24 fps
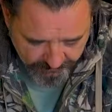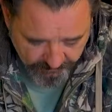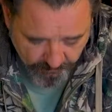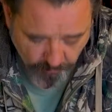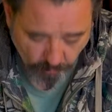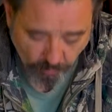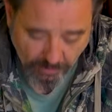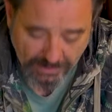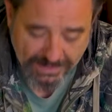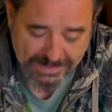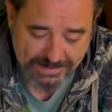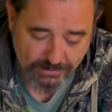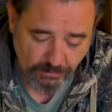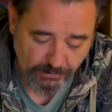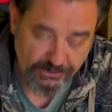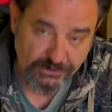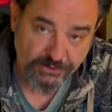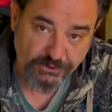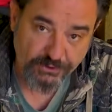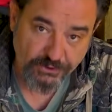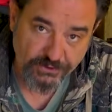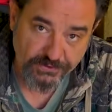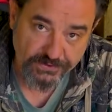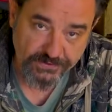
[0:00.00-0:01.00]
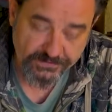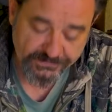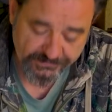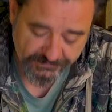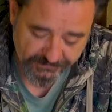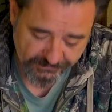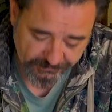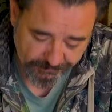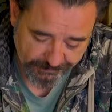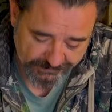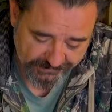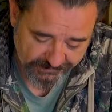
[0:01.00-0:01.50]
Why I want to do this
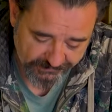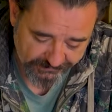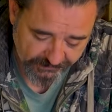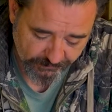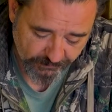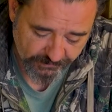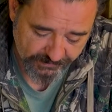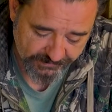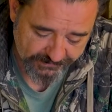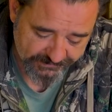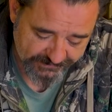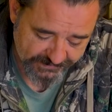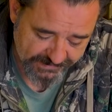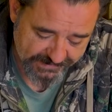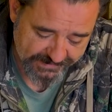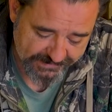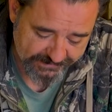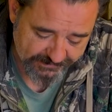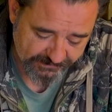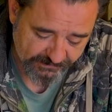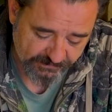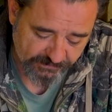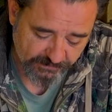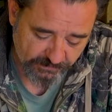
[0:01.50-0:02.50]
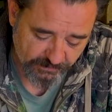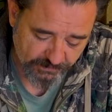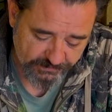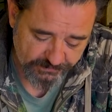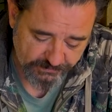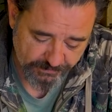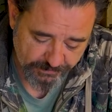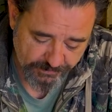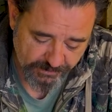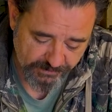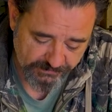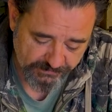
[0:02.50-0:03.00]
is because I want to take this lure
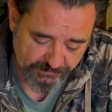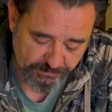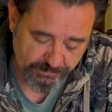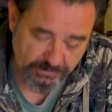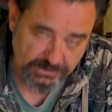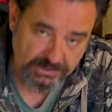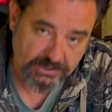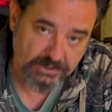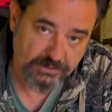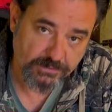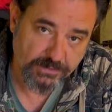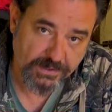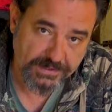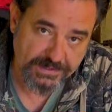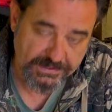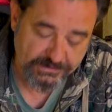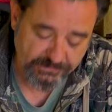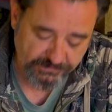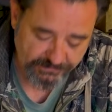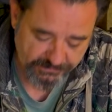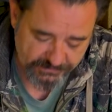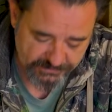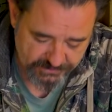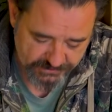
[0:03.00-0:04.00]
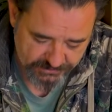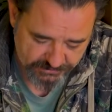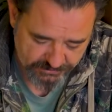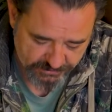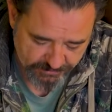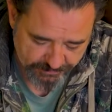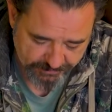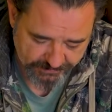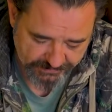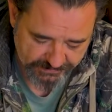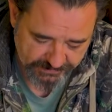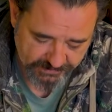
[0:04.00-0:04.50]
to Mozambique on my next fishing
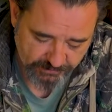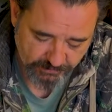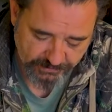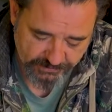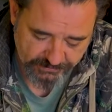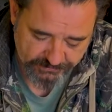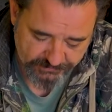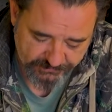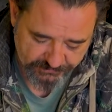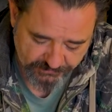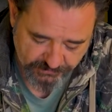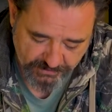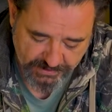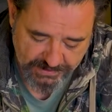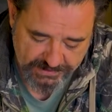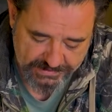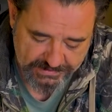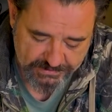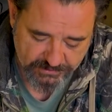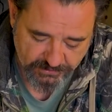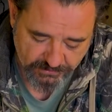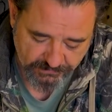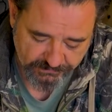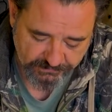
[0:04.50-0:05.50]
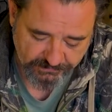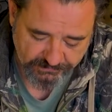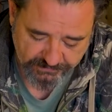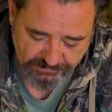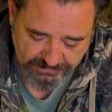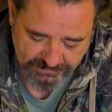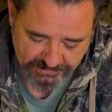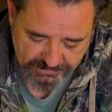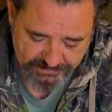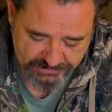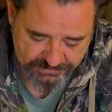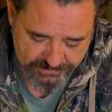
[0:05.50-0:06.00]
trip, and I want to try and use it
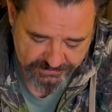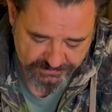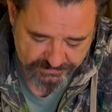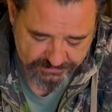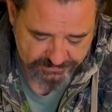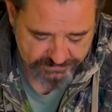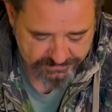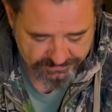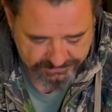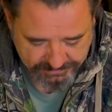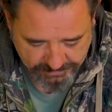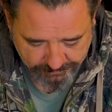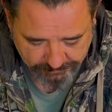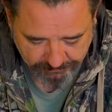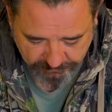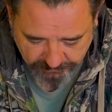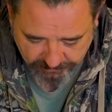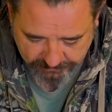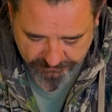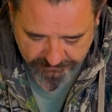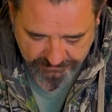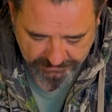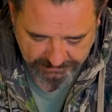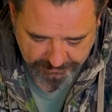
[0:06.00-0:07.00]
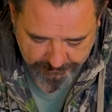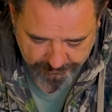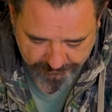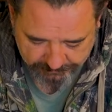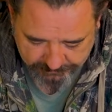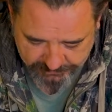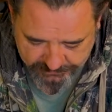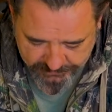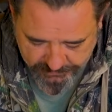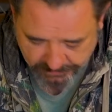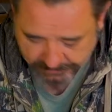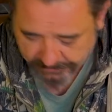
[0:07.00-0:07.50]
to catch some sort of game
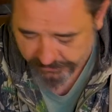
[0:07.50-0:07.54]
fish.